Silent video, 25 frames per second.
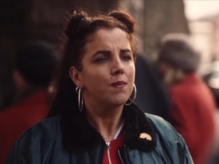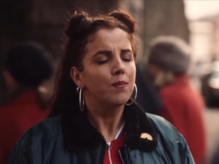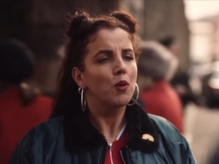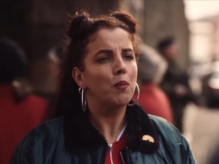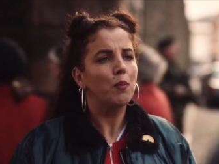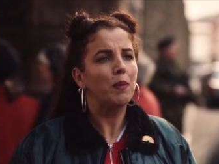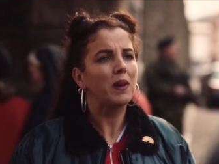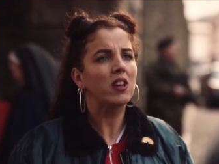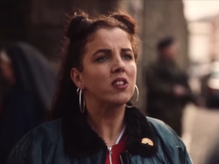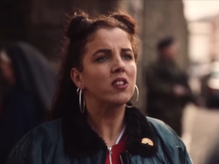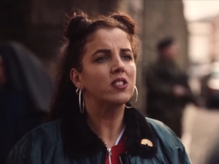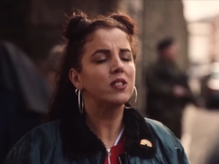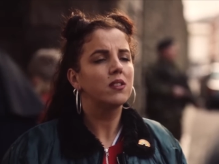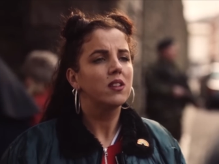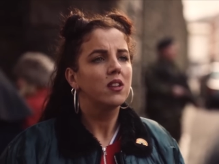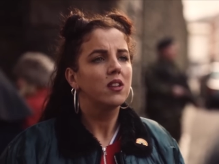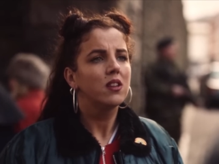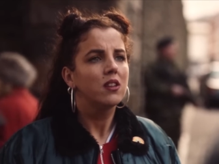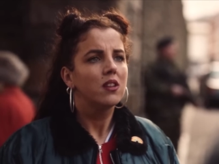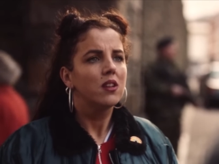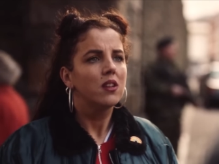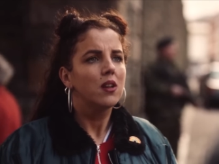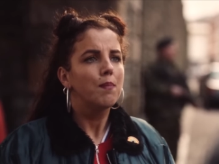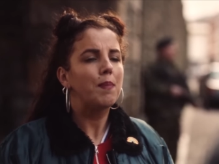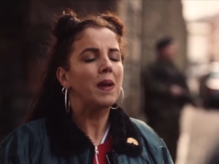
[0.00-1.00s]
Well, because
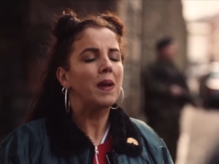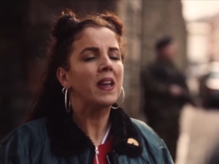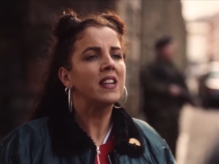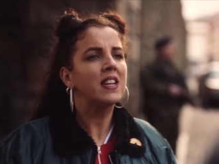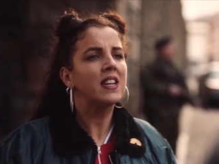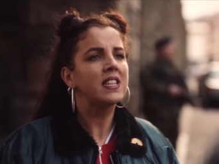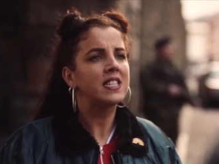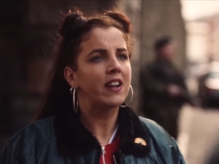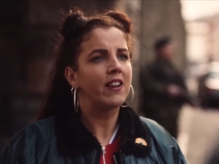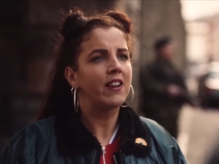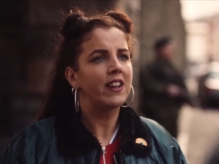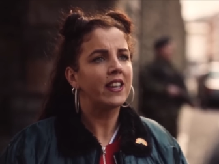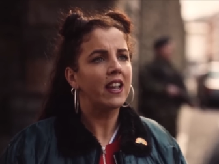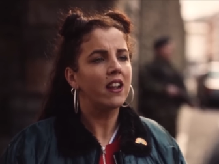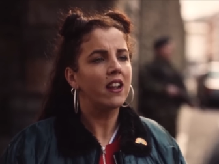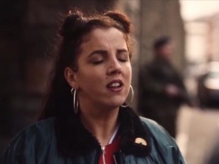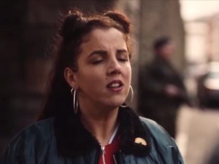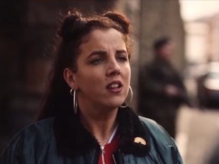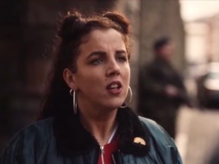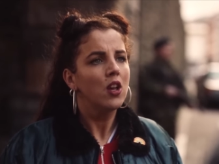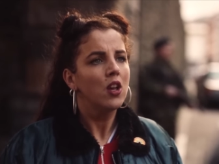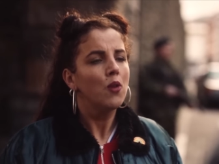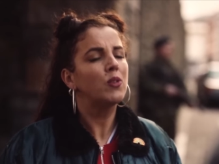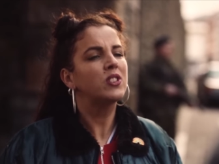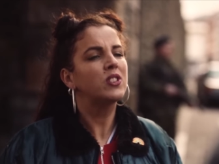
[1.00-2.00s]
being a Derry girl,
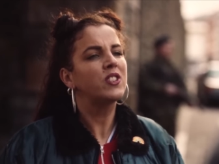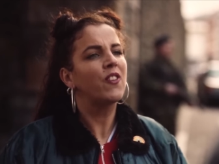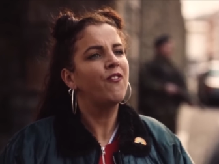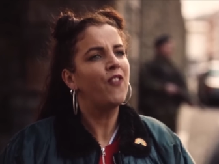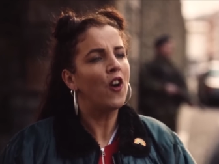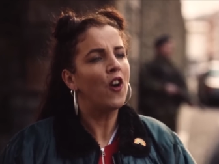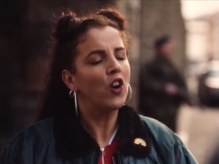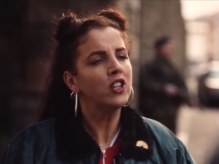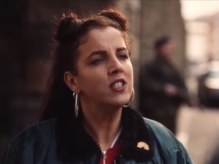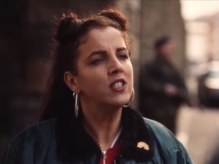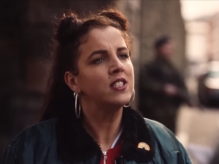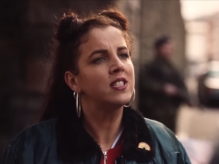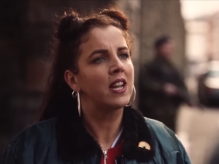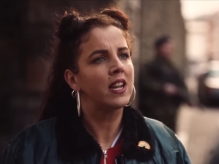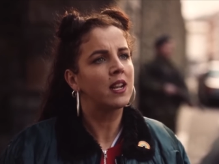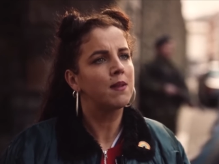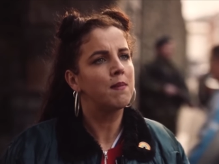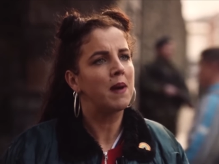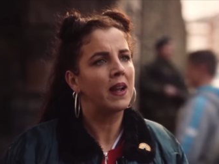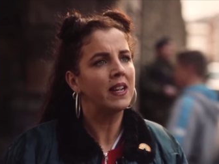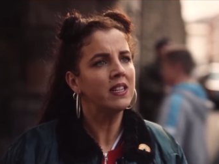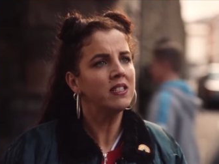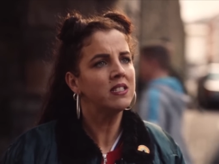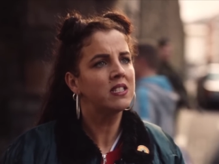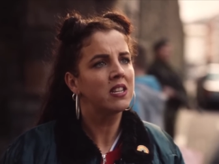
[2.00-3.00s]
what's a fucking state
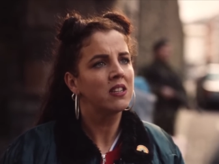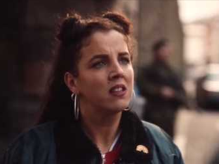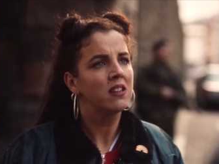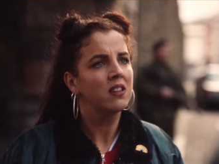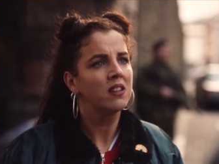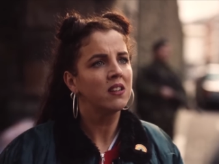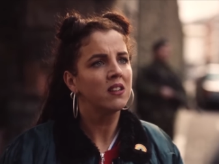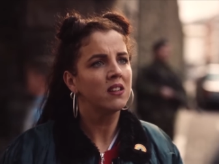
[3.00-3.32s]
of mind?